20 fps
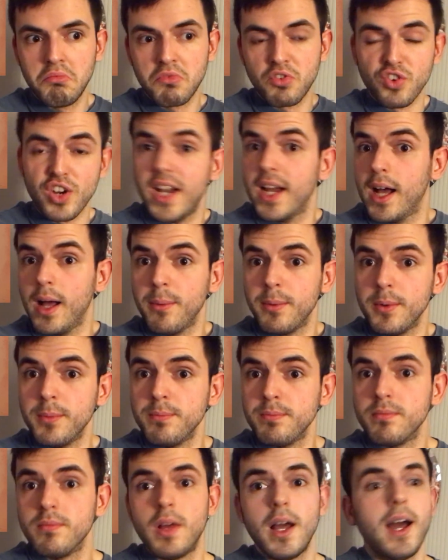great album.
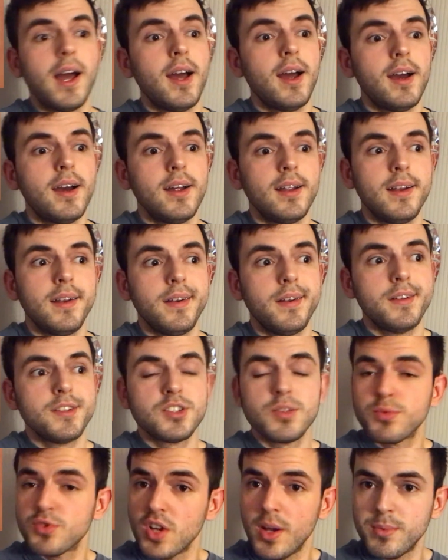And
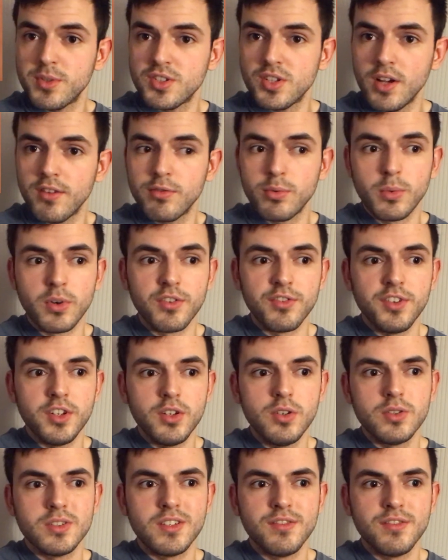subscribe to the channel for more reviews.